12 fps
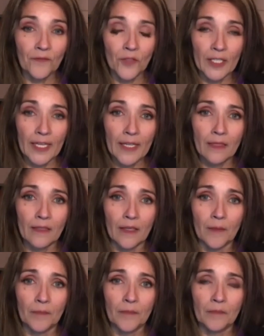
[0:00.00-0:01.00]
forget
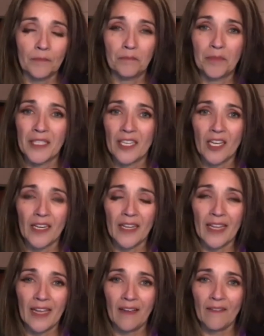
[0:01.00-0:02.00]
them, but not
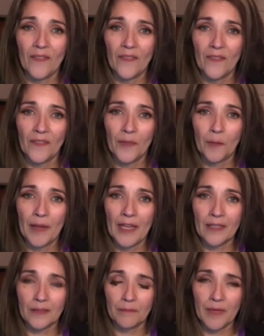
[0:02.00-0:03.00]
have the
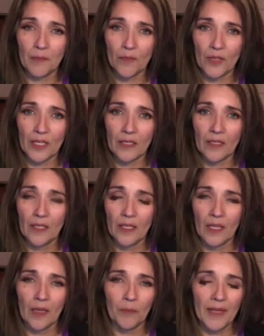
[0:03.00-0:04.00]
past memory
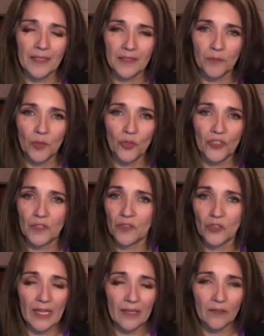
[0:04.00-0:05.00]
and past emotions
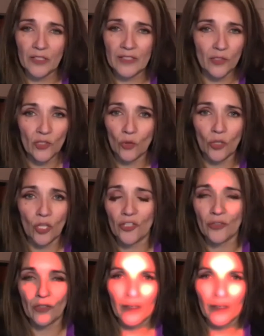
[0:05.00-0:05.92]
no longer